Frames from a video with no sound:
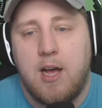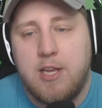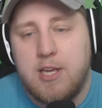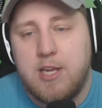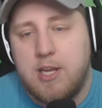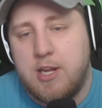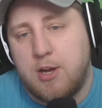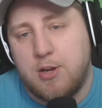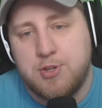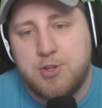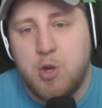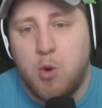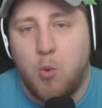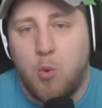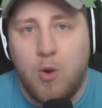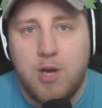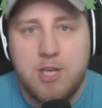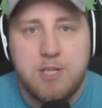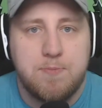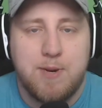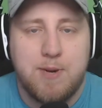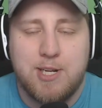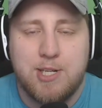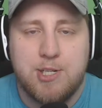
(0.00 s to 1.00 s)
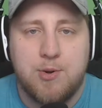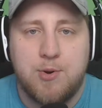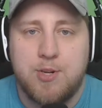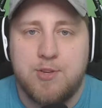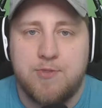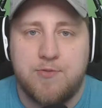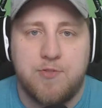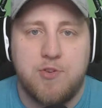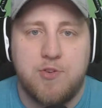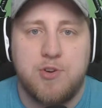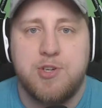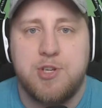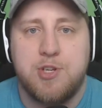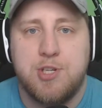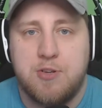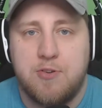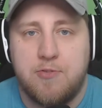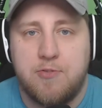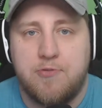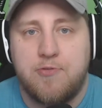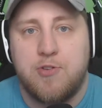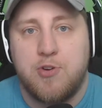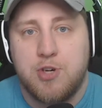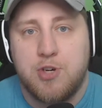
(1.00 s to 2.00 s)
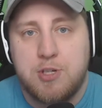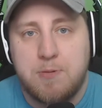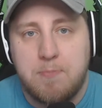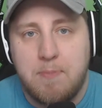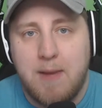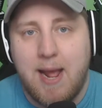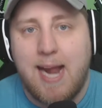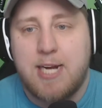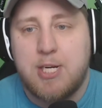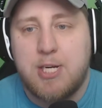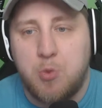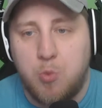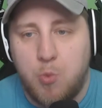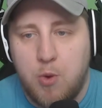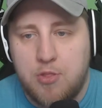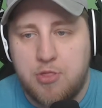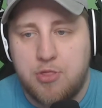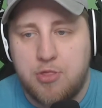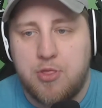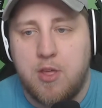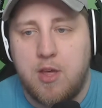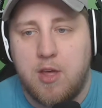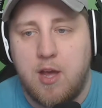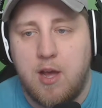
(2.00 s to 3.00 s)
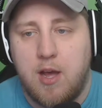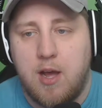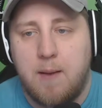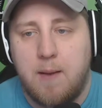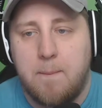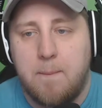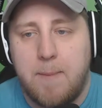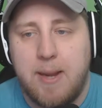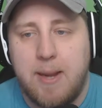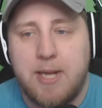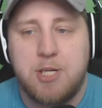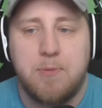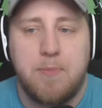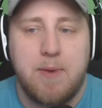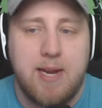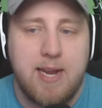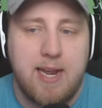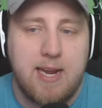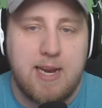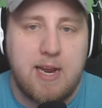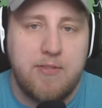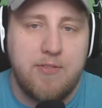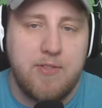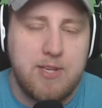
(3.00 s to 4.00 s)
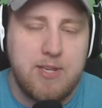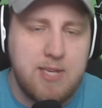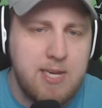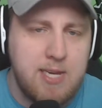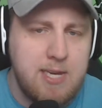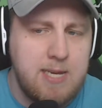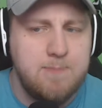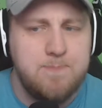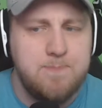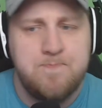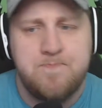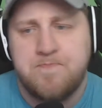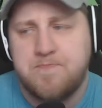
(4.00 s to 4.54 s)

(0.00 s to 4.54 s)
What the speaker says: it also was Minnesota's first match with Major Maniac and the team.